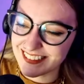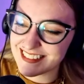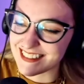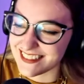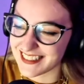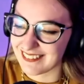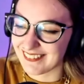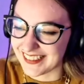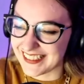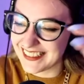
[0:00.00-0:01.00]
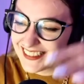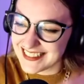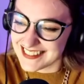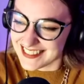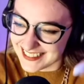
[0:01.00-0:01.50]
I see some like
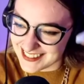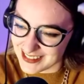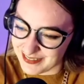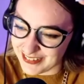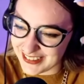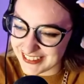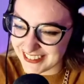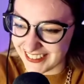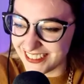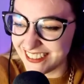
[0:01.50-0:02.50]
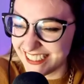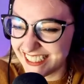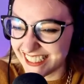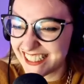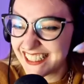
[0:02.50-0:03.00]
sexy figure.
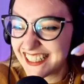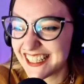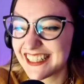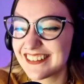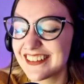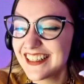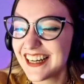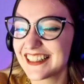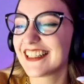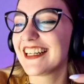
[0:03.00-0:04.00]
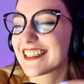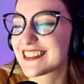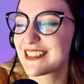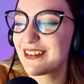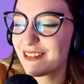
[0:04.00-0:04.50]
And
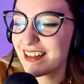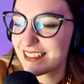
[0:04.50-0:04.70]
Alexa write